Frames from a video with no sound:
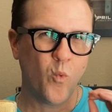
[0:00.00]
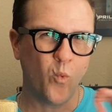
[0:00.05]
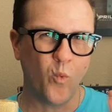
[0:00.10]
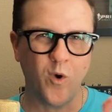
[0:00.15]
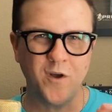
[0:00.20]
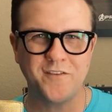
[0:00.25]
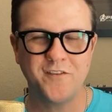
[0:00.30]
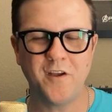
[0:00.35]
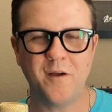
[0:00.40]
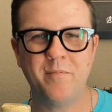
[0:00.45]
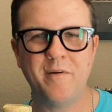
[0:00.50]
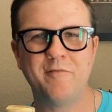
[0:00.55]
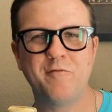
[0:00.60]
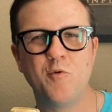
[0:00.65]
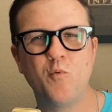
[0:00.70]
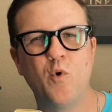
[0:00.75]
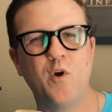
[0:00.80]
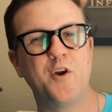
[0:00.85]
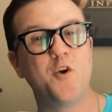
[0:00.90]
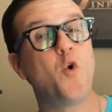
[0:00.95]
What's up
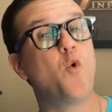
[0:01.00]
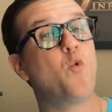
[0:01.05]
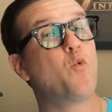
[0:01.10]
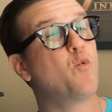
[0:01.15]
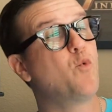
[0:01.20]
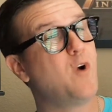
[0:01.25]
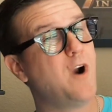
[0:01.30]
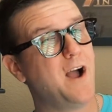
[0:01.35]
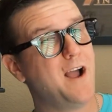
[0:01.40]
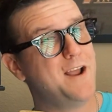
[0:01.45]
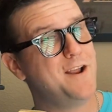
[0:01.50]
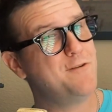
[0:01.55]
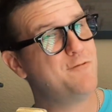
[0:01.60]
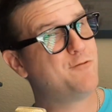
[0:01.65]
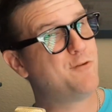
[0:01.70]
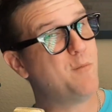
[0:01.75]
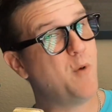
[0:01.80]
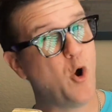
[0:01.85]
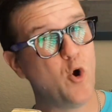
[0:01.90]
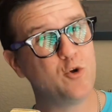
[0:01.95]
everyone, Ryan
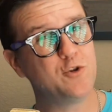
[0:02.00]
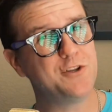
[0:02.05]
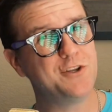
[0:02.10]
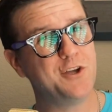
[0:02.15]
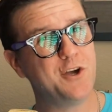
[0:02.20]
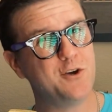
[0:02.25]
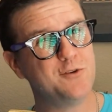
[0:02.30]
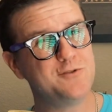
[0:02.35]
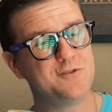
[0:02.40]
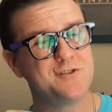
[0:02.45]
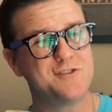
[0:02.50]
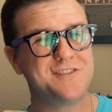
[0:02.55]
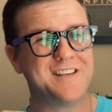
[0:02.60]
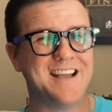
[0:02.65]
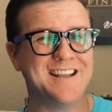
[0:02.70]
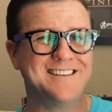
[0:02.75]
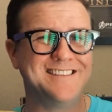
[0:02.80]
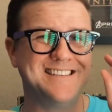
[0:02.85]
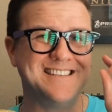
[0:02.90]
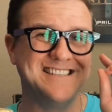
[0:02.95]
from Oakland Ghosts,
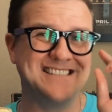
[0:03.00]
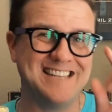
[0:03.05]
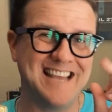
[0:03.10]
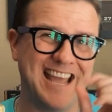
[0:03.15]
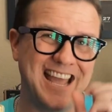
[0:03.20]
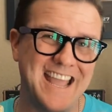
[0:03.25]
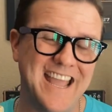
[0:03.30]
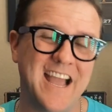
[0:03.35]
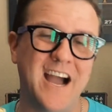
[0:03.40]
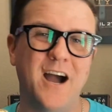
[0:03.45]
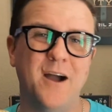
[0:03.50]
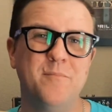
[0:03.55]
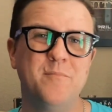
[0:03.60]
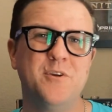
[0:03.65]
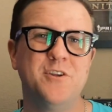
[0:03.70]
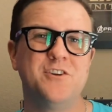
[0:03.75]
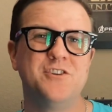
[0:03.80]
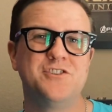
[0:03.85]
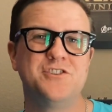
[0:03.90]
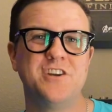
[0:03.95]
and today I'm going
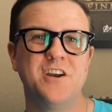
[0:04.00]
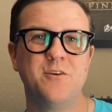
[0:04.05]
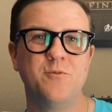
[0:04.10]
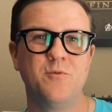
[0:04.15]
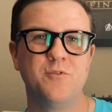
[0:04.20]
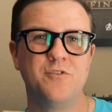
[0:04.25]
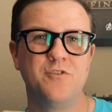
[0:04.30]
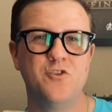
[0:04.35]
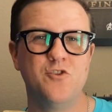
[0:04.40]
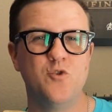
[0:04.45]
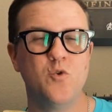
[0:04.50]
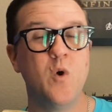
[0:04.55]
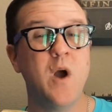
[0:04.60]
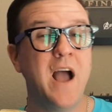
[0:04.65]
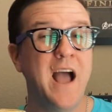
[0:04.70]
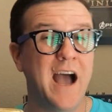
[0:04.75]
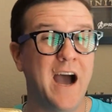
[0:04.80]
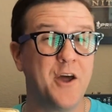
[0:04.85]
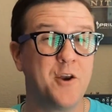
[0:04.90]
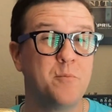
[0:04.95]
to share with you
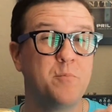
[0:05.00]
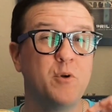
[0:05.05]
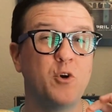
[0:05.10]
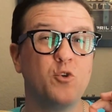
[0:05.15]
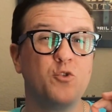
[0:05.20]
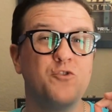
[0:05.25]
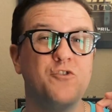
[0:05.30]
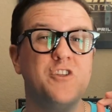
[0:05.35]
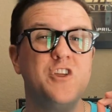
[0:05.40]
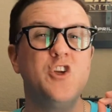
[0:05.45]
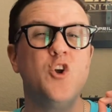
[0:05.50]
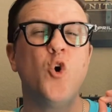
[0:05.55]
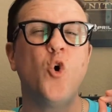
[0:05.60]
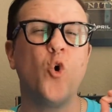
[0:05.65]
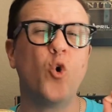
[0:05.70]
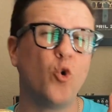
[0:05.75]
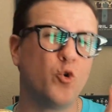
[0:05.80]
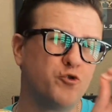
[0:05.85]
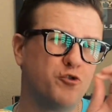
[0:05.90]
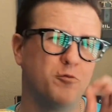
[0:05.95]
how to build the
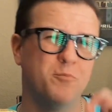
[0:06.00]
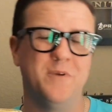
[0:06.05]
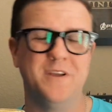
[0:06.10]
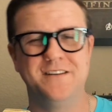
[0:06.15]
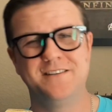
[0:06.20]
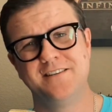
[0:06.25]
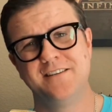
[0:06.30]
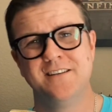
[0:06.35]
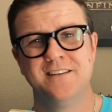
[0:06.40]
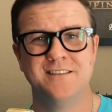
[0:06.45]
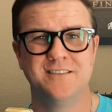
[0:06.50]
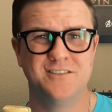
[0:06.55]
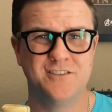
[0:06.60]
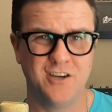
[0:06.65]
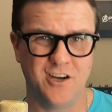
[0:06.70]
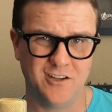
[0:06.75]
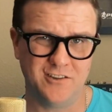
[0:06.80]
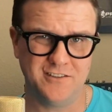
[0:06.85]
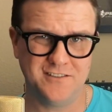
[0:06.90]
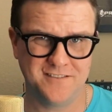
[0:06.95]
ultimate
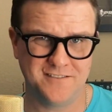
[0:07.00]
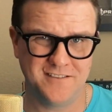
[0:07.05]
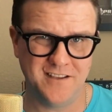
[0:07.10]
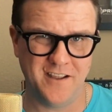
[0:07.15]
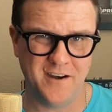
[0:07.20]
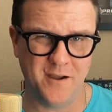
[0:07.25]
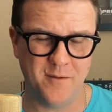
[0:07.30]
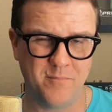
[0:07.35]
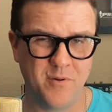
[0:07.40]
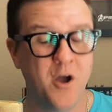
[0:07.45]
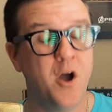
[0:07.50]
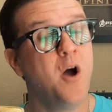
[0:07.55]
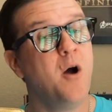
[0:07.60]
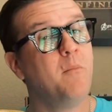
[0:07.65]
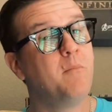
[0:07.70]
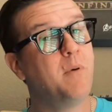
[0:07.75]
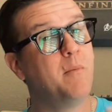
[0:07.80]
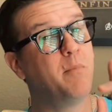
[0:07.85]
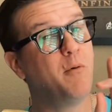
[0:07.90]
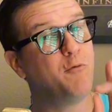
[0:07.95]
DAW-less setup.
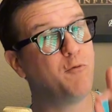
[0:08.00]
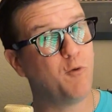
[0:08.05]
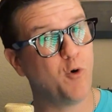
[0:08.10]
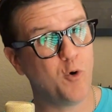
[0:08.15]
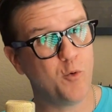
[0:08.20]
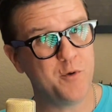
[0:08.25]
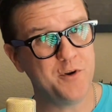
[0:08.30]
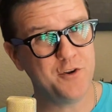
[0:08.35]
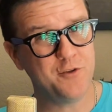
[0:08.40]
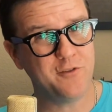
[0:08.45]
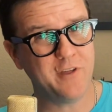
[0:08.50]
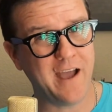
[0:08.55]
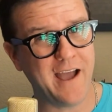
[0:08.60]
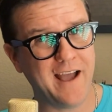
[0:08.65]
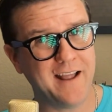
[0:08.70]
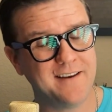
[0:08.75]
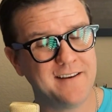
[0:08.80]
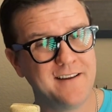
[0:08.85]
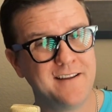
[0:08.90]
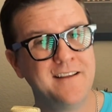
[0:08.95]
But before we do
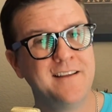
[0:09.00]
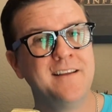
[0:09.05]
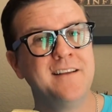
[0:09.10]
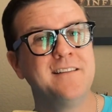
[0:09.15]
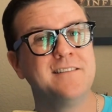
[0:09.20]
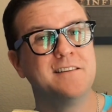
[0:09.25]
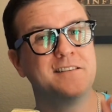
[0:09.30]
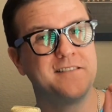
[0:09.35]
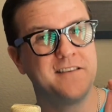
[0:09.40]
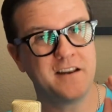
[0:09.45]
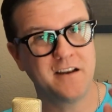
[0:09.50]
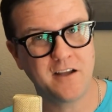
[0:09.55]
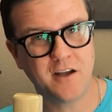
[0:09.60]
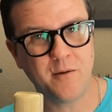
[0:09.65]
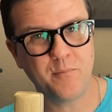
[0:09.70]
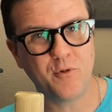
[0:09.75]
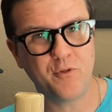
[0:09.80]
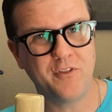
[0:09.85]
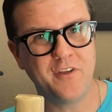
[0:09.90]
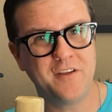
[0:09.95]
that, let's get a
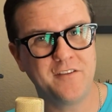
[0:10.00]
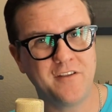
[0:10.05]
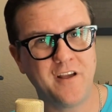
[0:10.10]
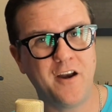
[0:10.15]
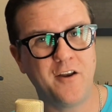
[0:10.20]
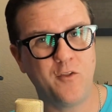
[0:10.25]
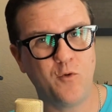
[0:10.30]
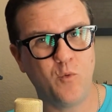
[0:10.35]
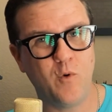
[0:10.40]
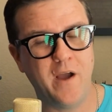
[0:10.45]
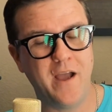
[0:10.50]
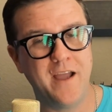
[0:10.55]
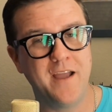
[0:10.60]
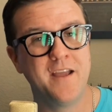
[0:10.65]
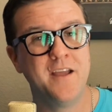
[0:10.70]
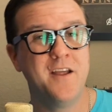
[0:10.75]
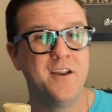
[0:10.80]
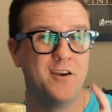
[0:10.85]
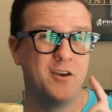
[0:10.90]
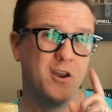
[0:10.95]
couple things out of the way.
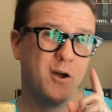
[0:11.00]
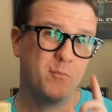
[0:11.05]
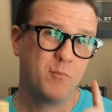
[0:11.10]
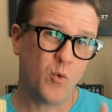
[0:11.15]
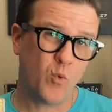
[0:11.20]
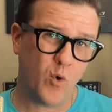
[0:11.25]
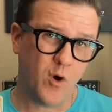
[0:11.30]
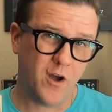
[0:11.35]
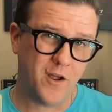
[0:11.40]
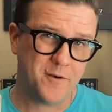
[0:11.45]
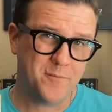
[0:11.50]
Number one,